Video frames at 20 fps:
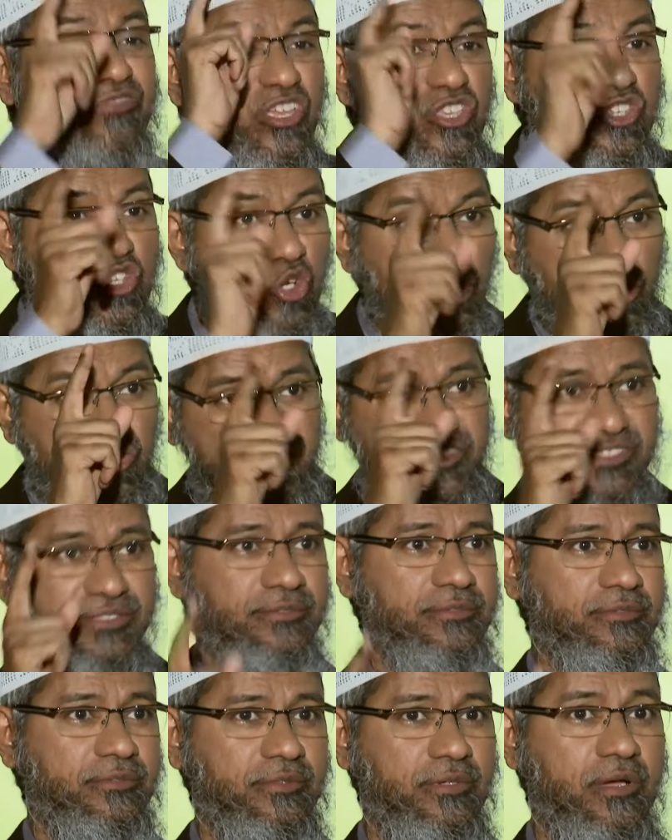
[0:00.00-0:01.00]
the Jews,
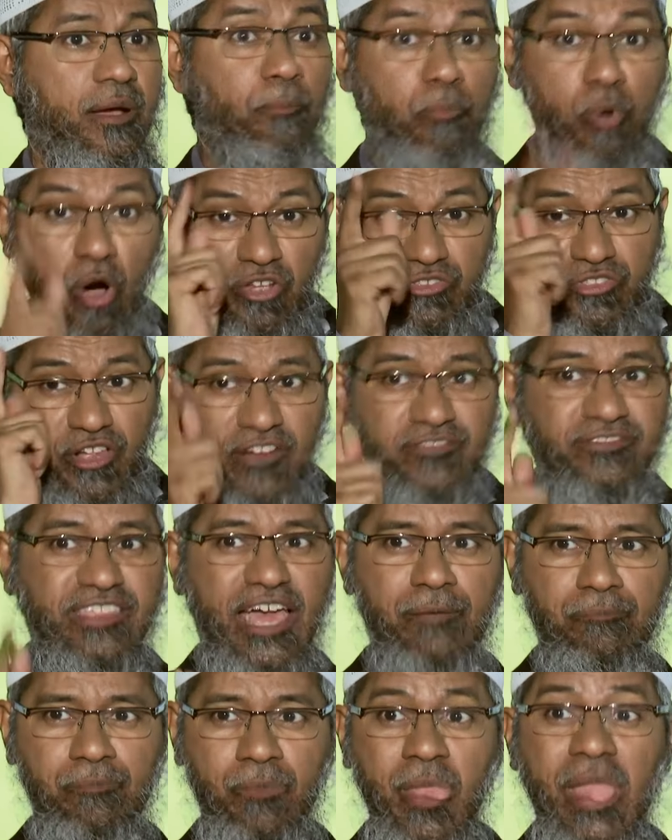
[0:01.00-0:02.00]
both of
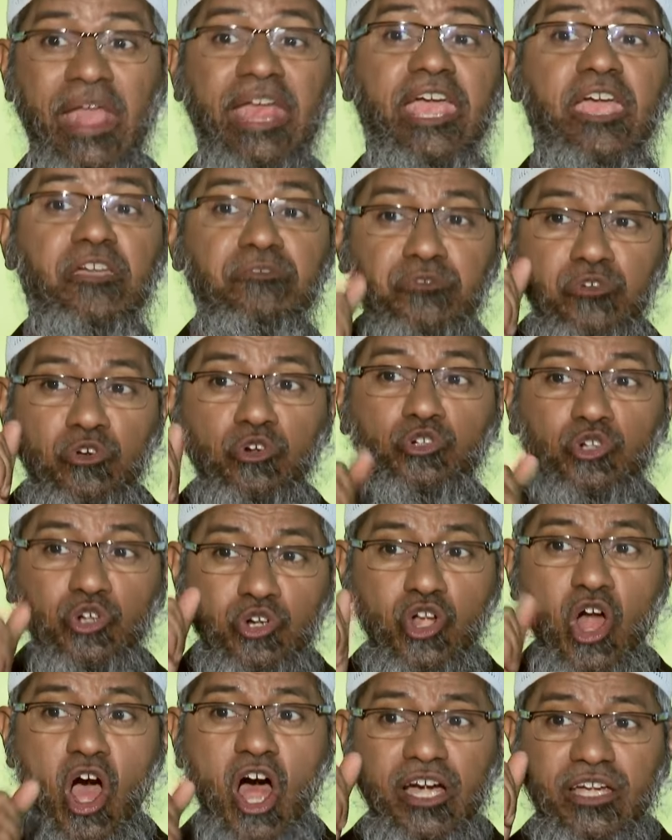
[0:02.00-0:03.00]
them, if you do
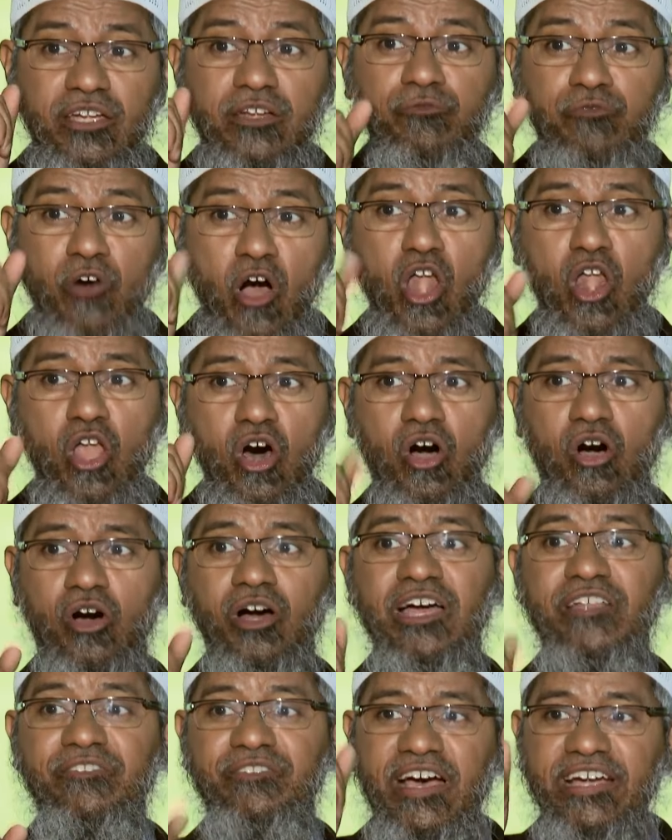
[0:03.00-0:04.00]
not follow
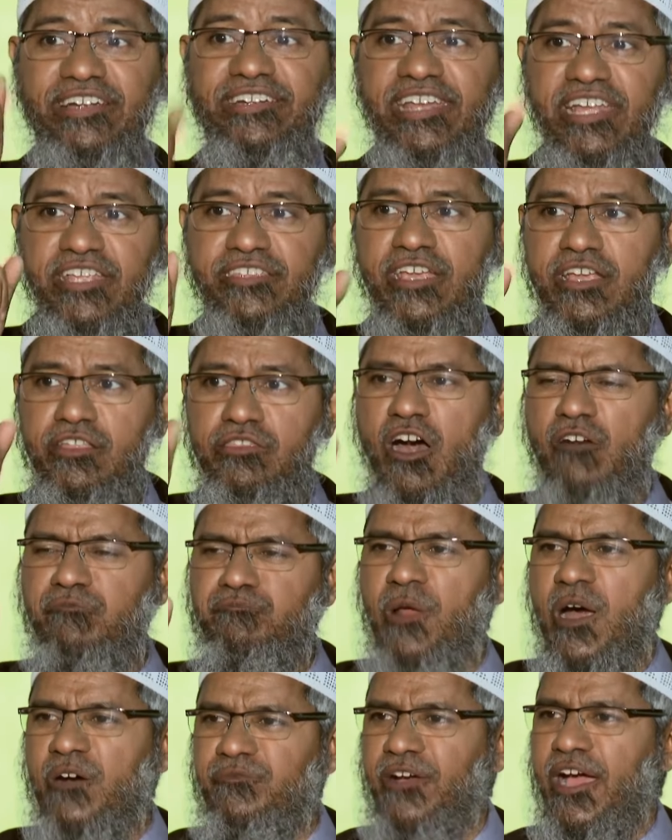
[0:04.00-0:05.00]
the teachings of
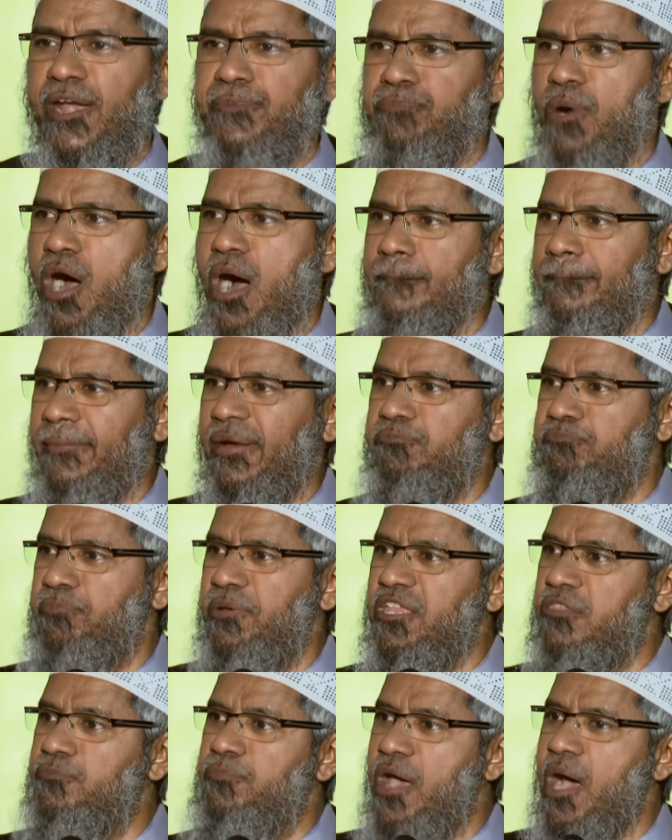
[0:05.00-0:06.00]
Prophet Muhammad,
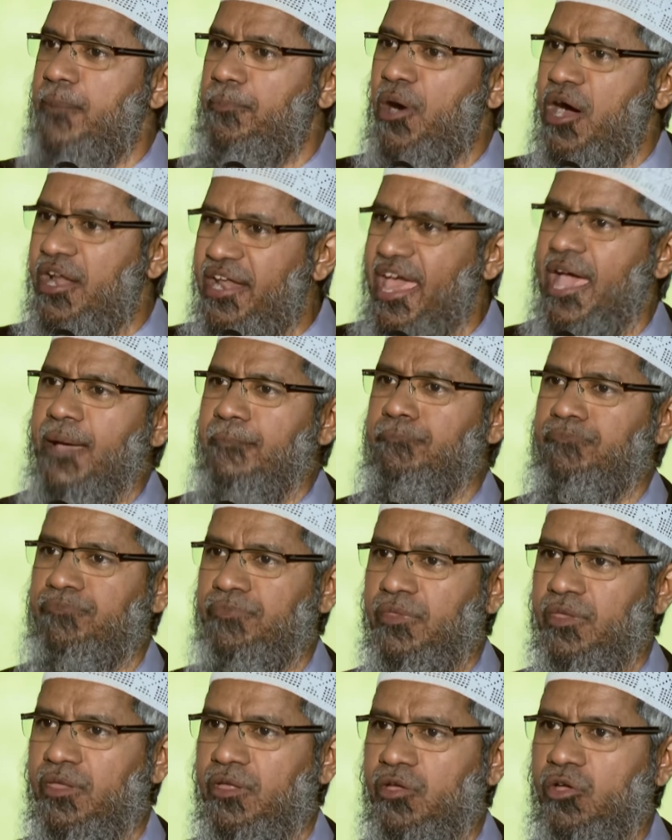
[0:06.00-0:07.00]
peace be upon him,
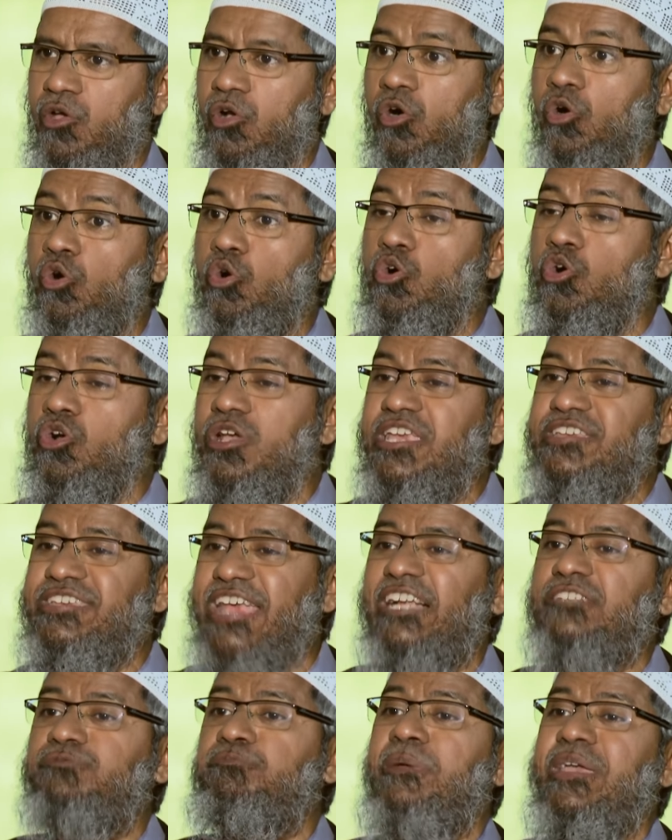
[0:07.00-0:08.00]
who he
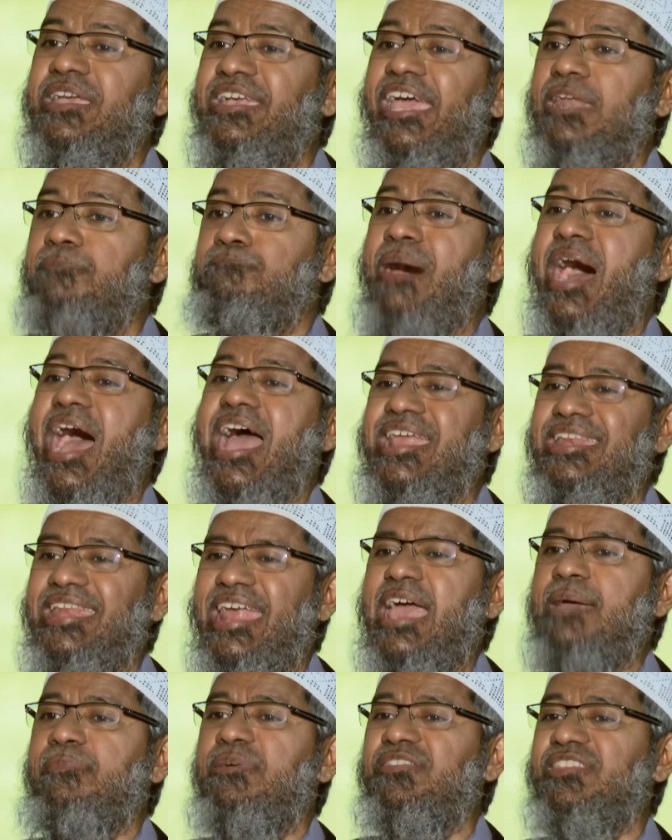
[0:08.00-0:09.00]
shall speak in my
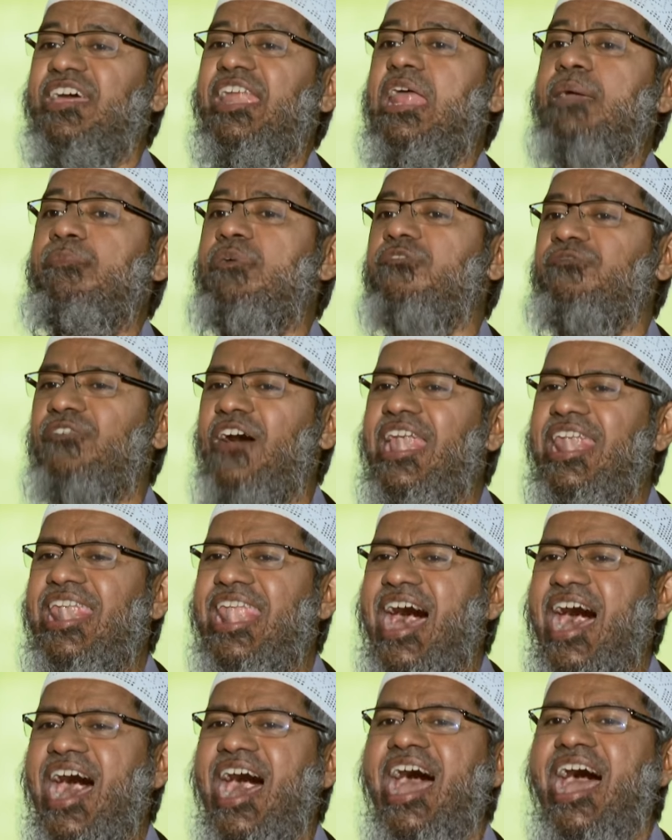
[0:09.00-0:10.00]
name, in the name of
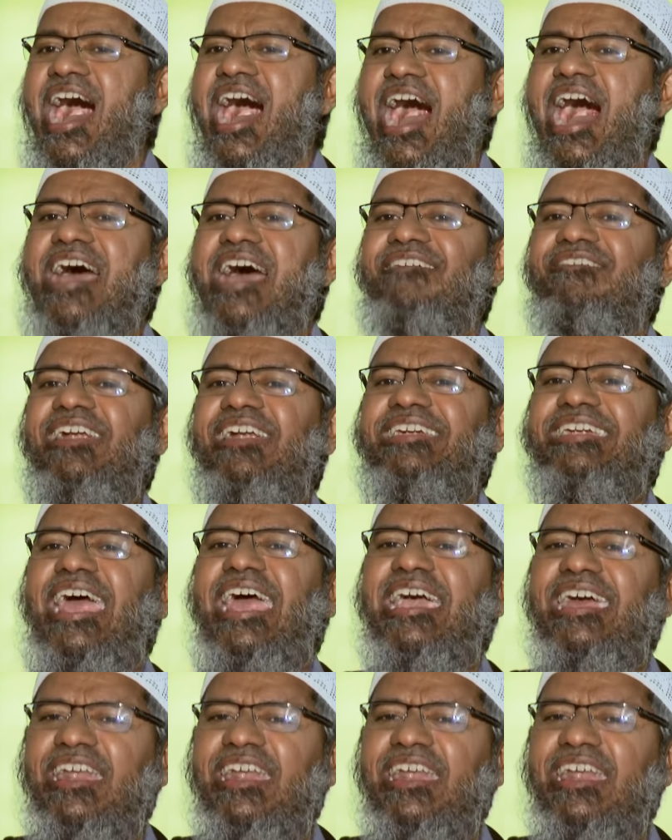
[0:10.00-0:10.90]
Allah, I will take